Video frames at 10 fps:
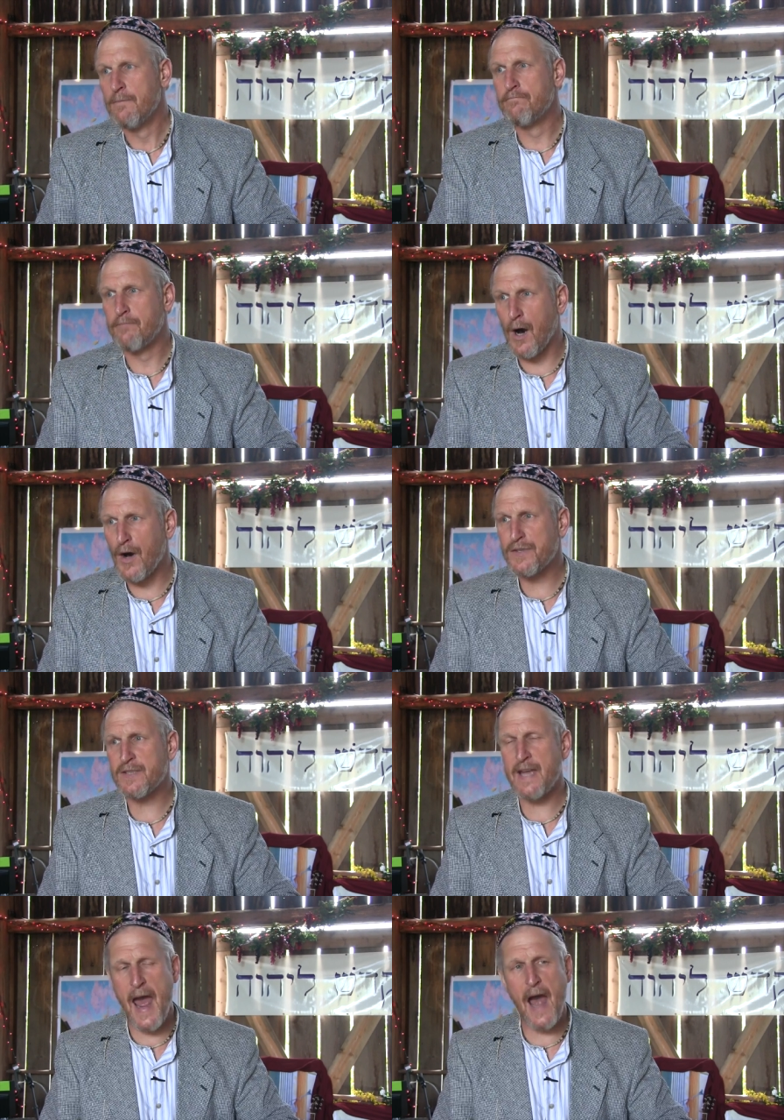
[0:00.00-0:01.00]

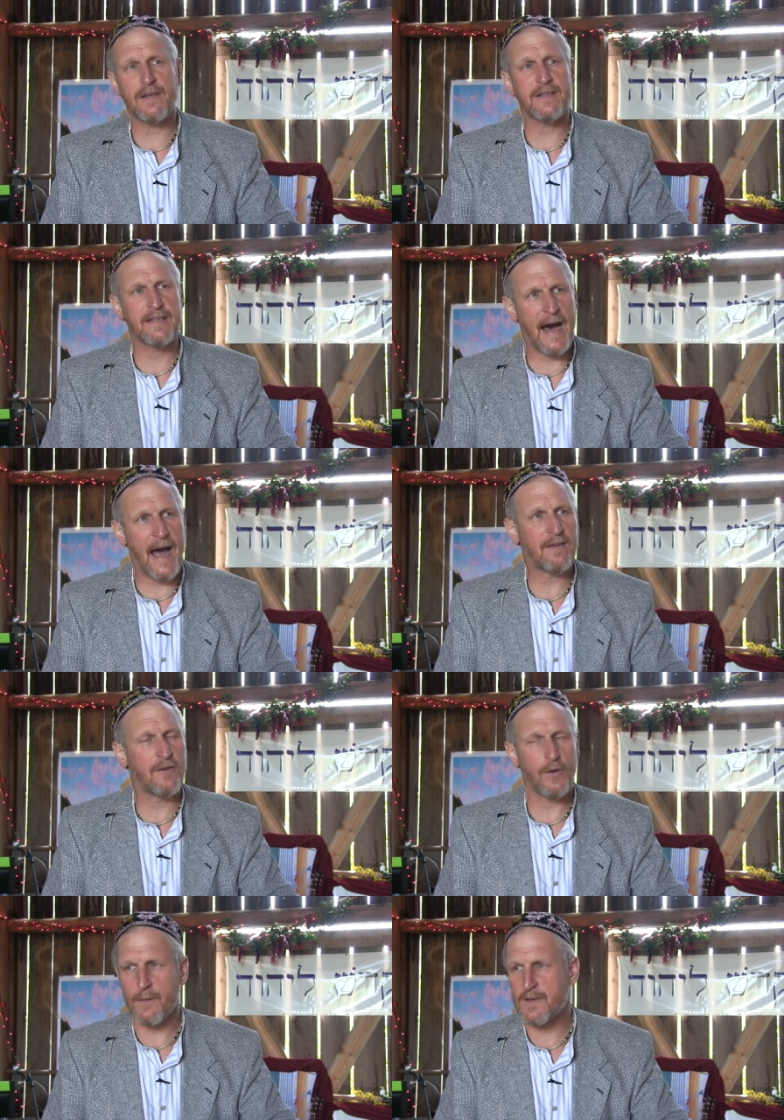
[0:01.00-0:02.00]
Moses had to die
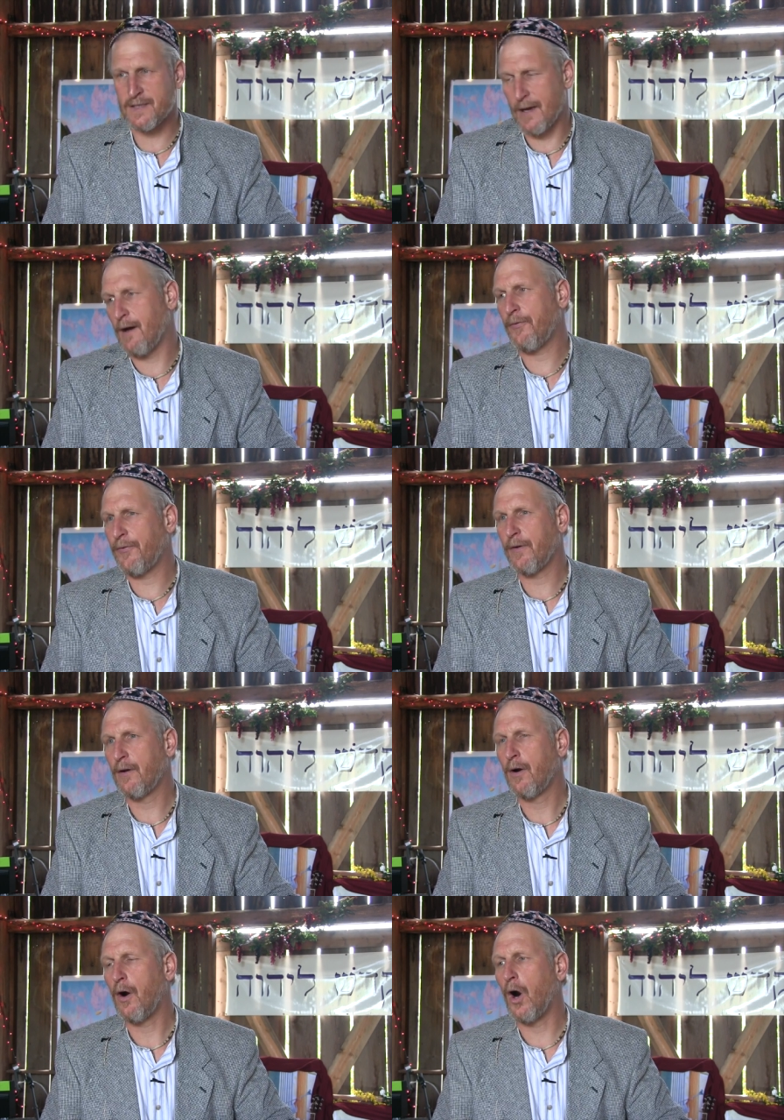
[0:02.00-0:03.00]
to himself
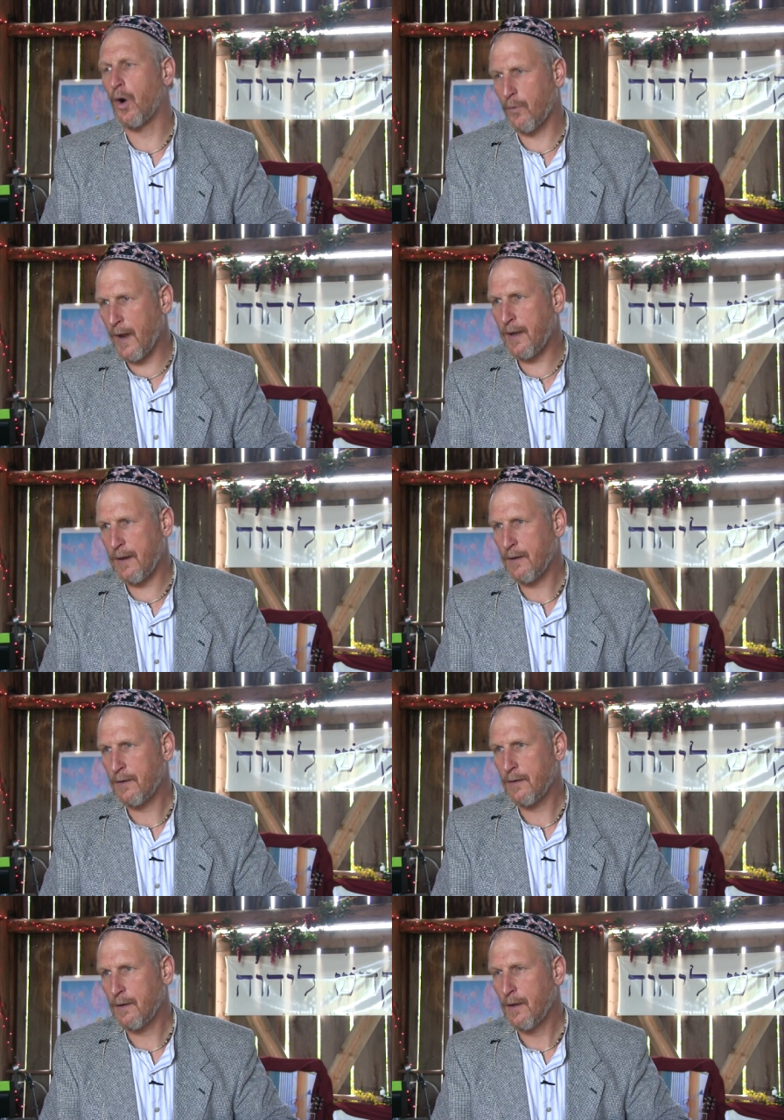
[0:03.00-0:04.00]
already.
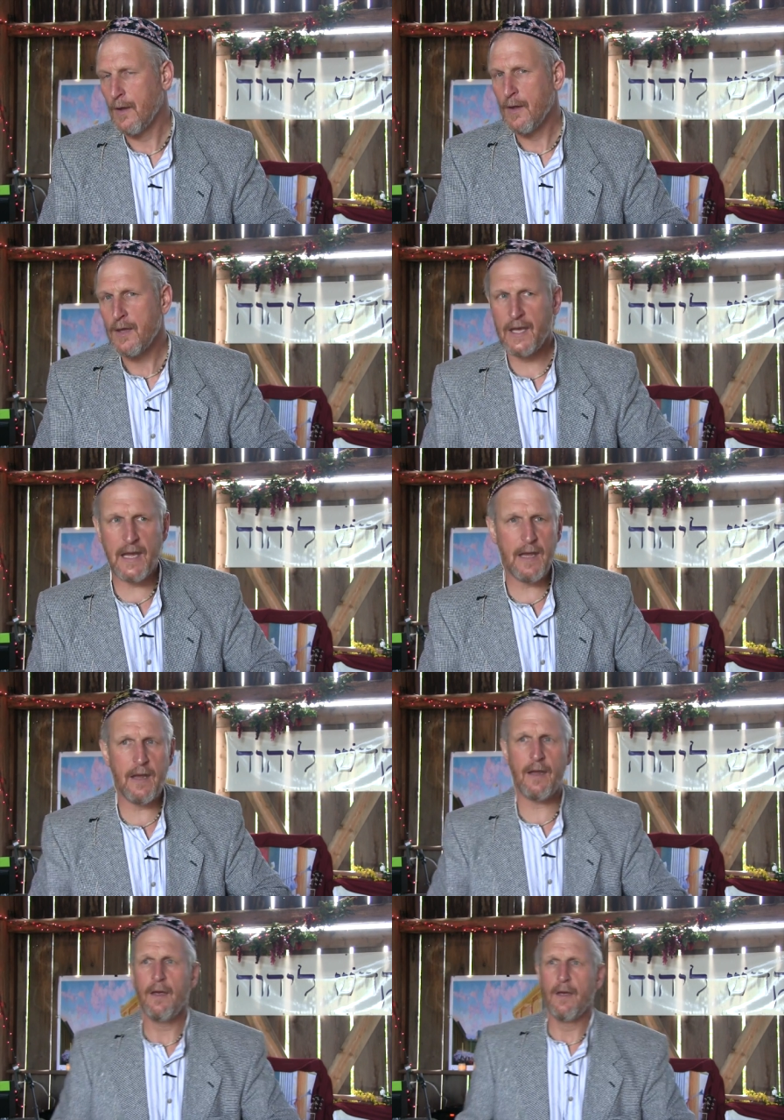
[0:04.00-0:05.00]

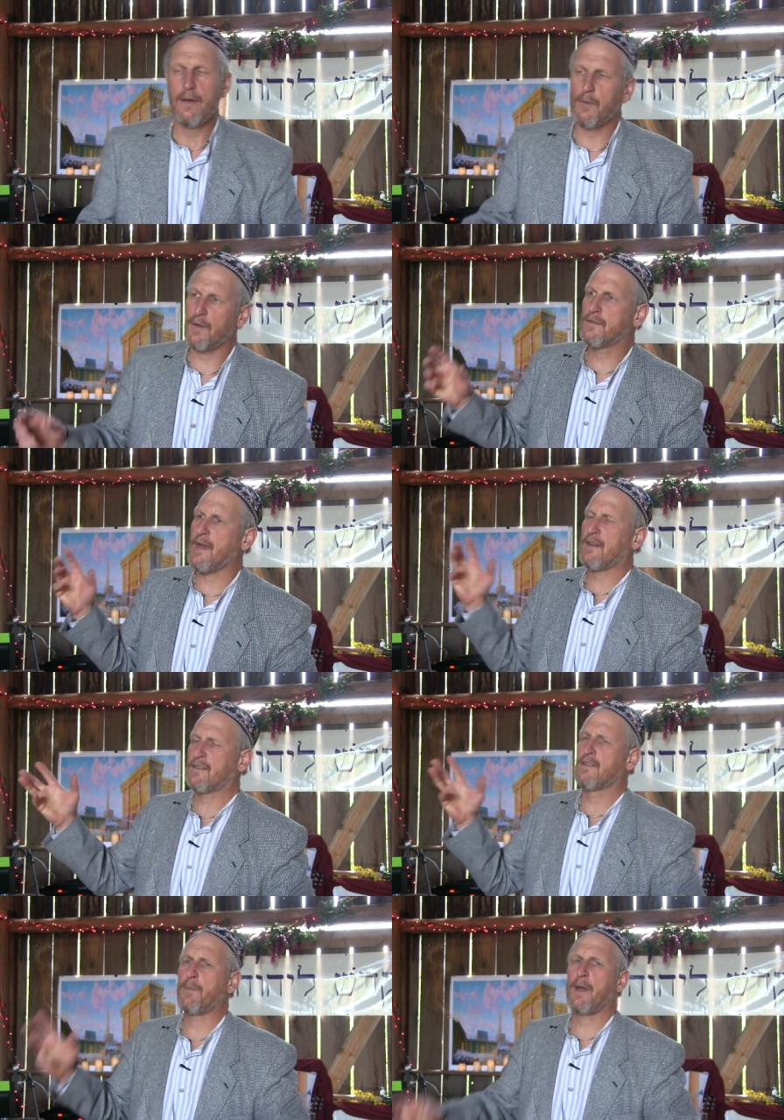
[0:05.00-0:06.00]
He was
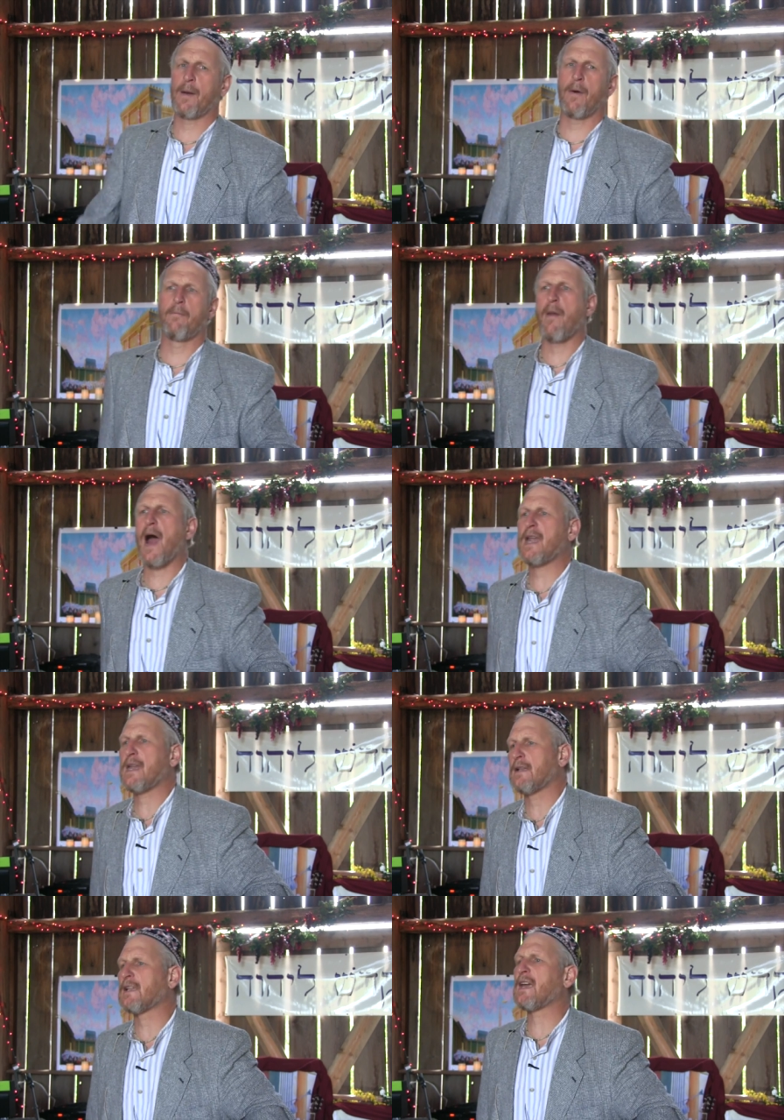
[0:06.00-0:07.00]
destined to become a
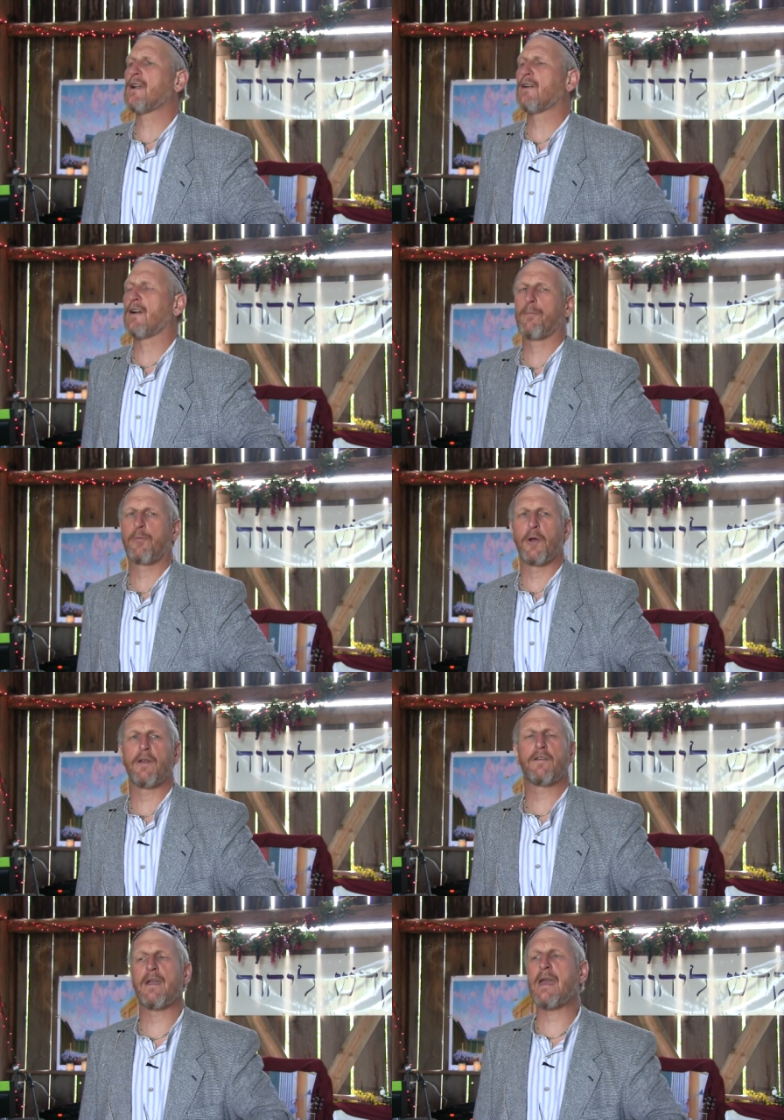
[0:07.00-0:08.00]
mighty leader and a
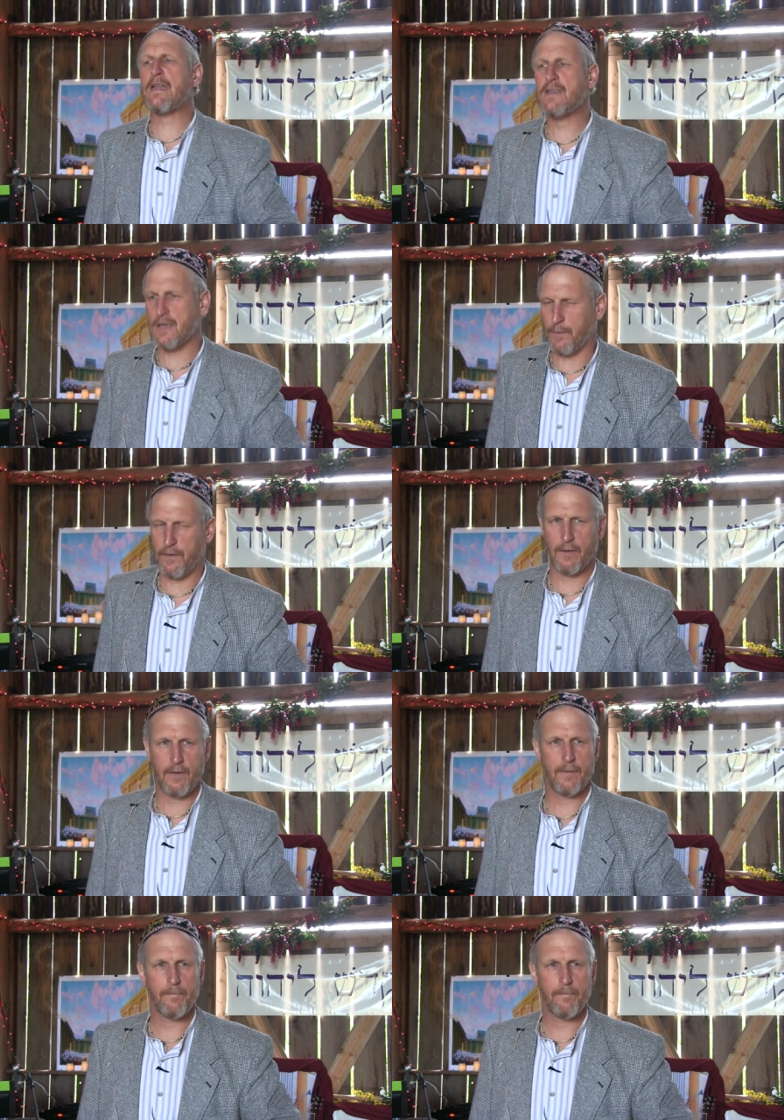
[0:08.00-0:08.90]
prince in Egypt.